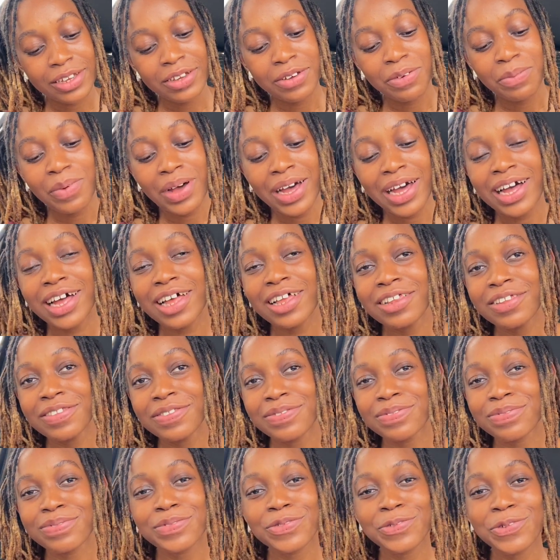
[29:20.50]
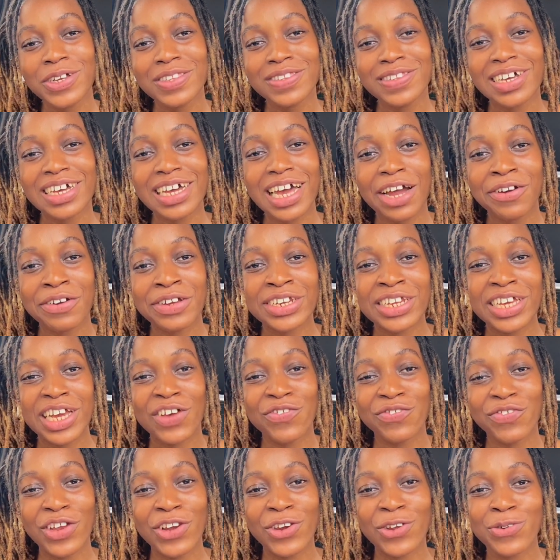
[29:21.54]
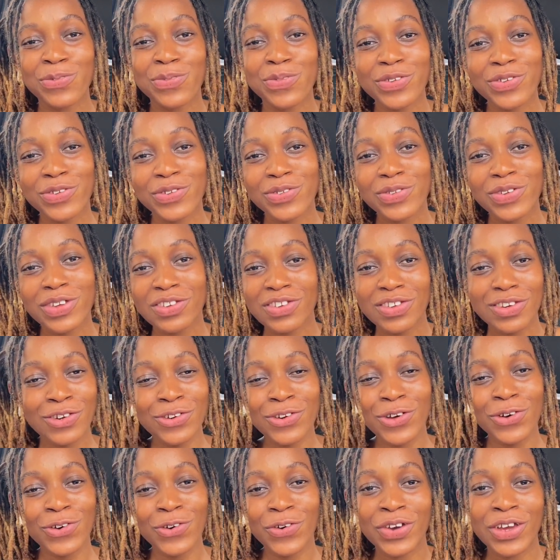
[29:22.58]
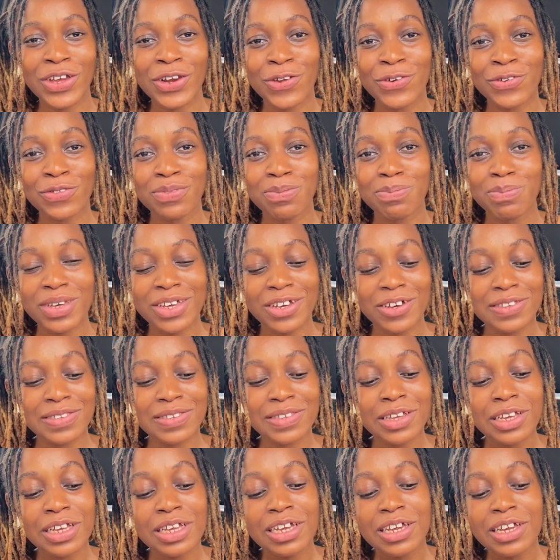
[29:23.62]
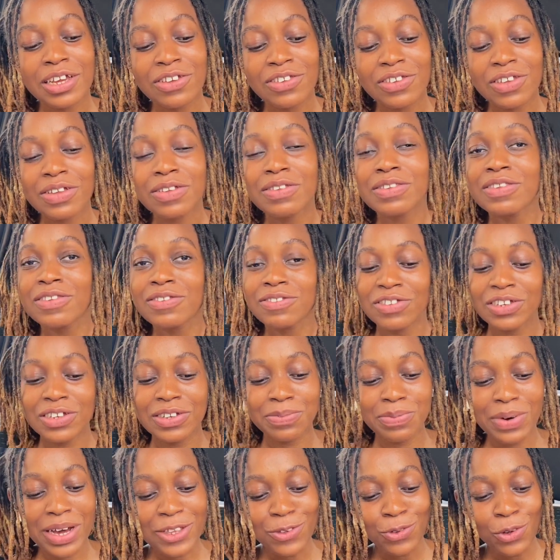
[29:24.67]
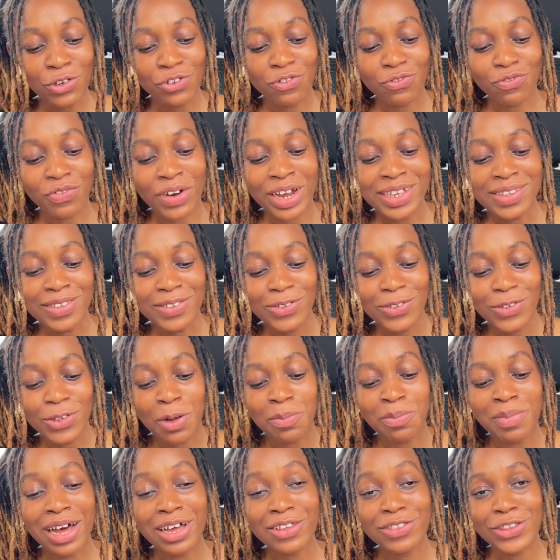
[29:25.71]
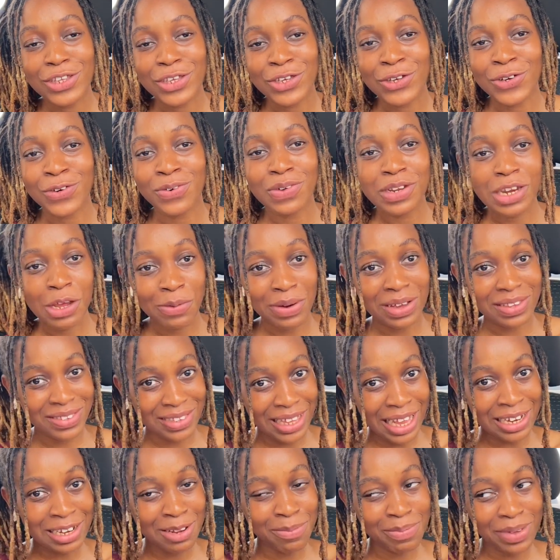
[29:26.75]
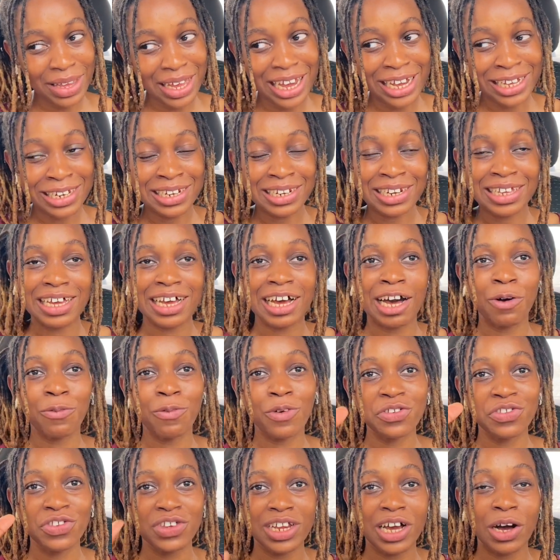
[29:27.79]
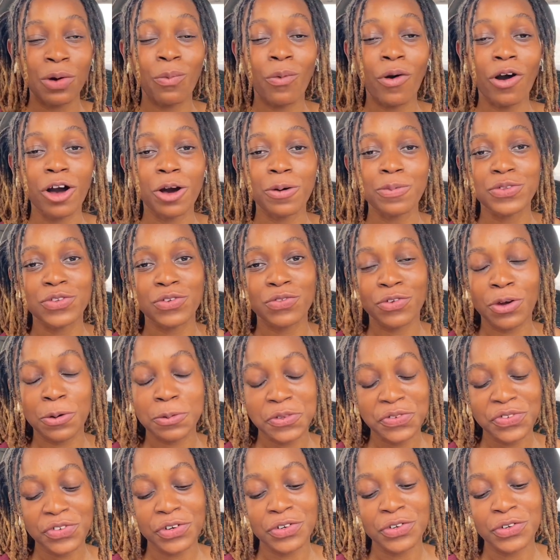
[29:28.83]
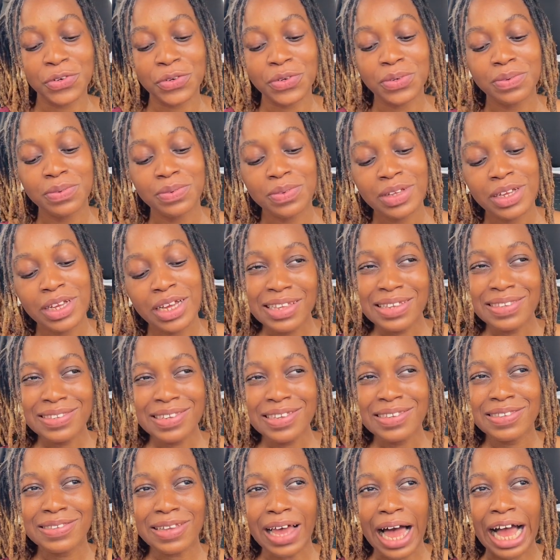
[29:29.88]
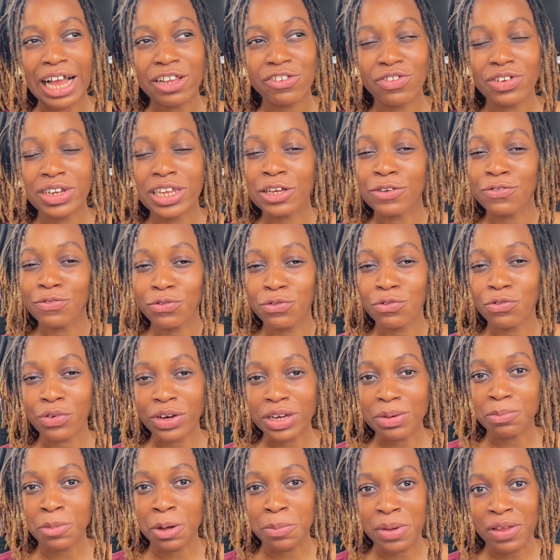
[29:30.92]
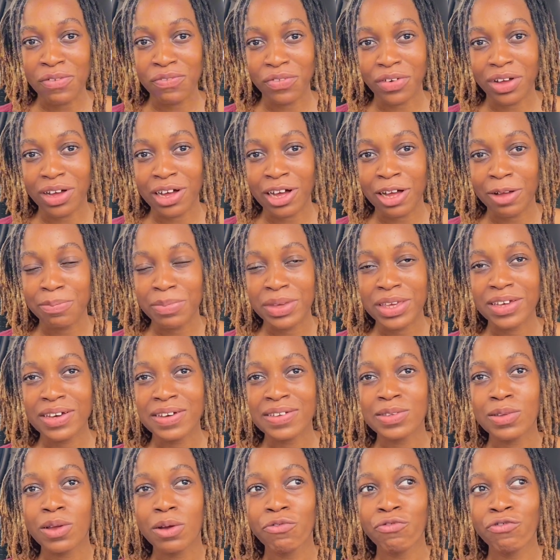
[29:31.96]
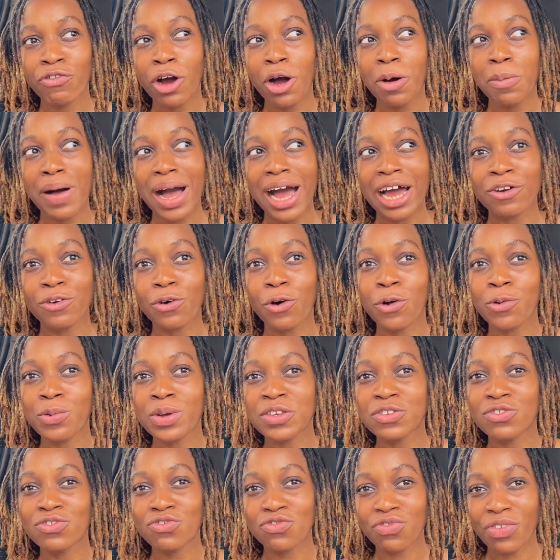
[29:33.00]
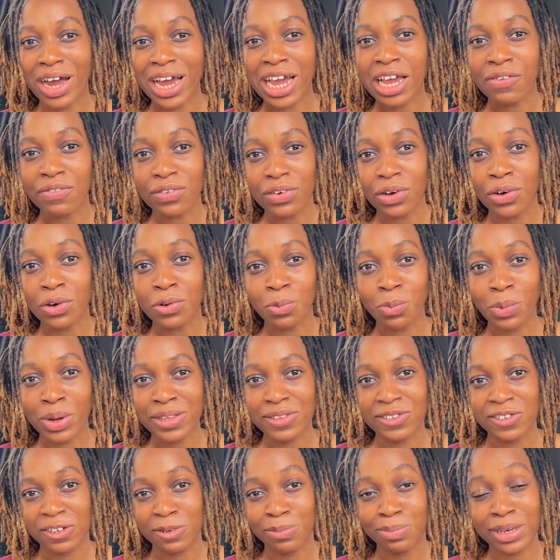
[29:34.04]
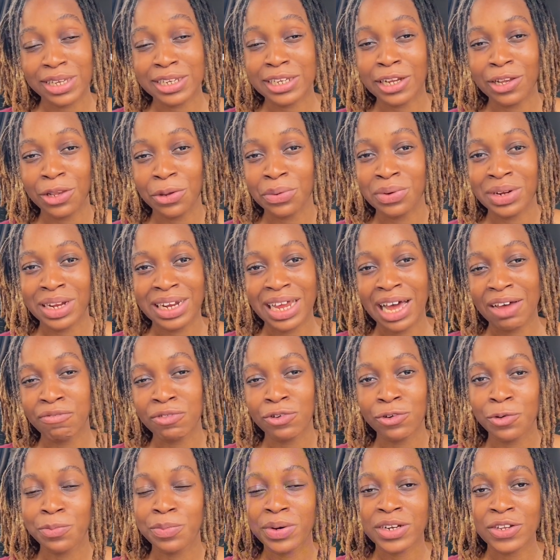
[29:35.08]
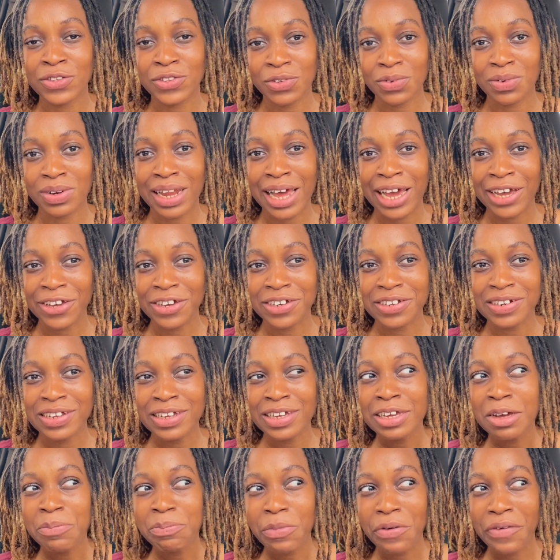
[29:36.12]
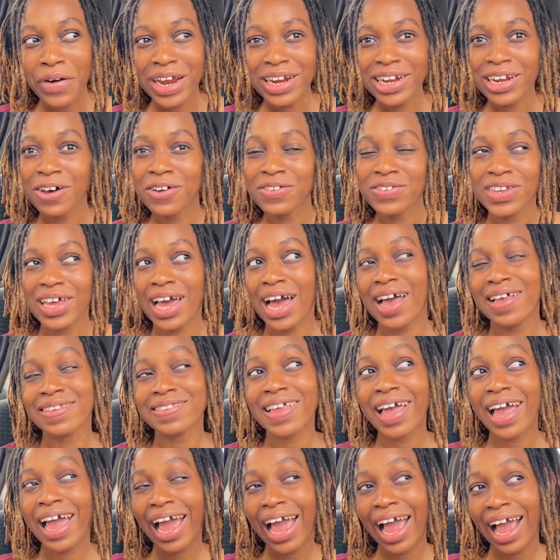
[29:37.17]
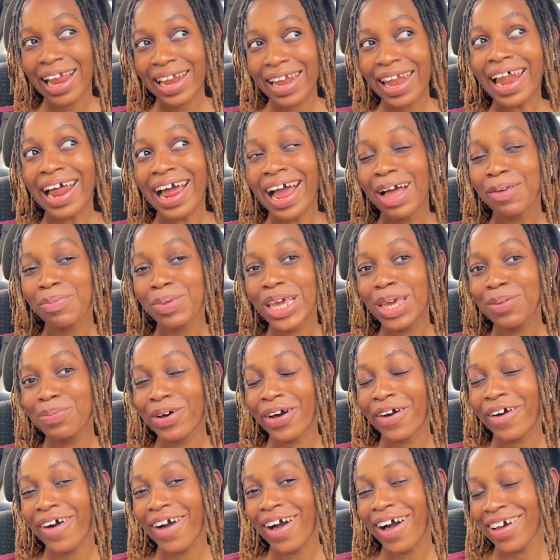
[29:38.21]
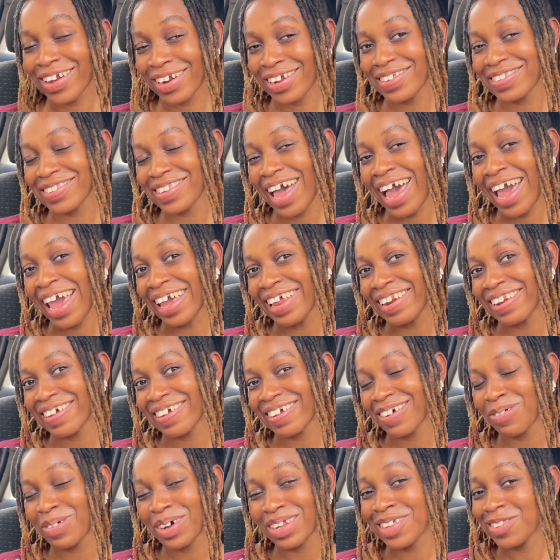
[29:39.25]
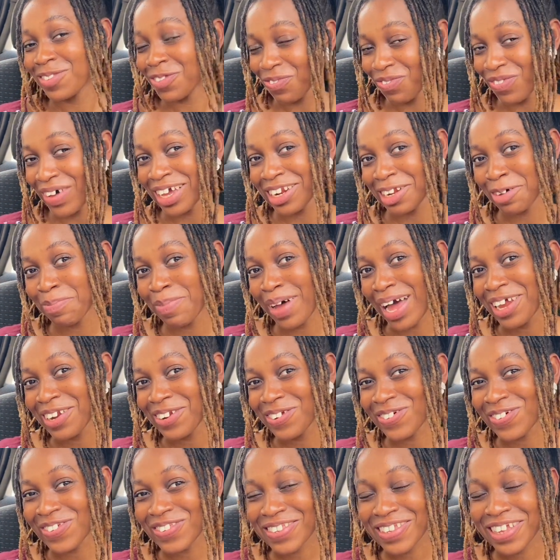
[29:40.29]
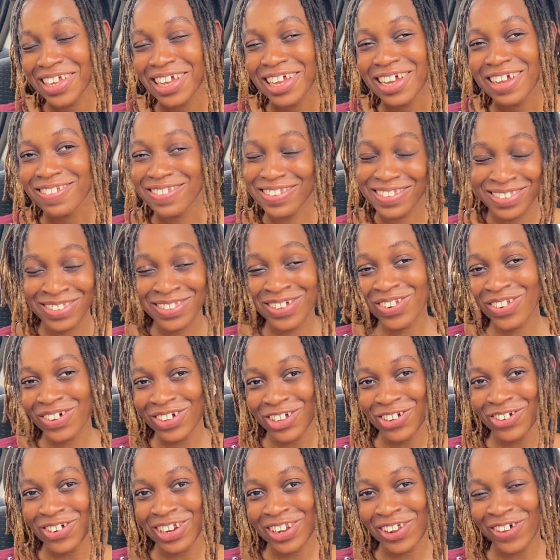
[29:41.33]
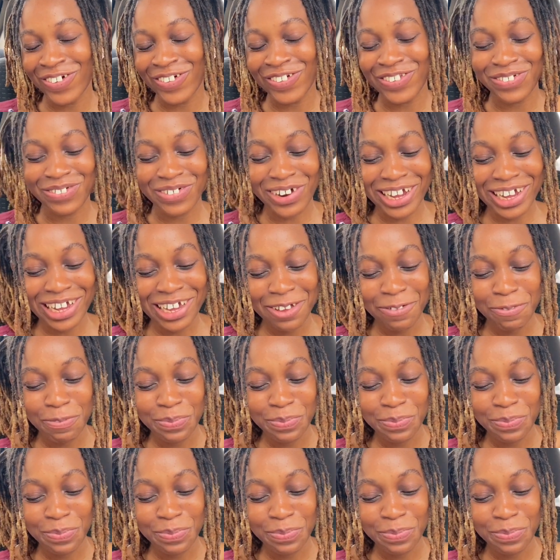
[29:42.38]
Well, Winter carried the envelope. She did not go alone, because she went with Rhett, Summer, Theo. They were standing behind in the car, watching her walk up to Rob's front door. This is actually a great moment for her because Rob had always thrived on Winter being alone and having nobody to rely on. But right now she has people on her side willing to fight her battles. She's no longer alone, right?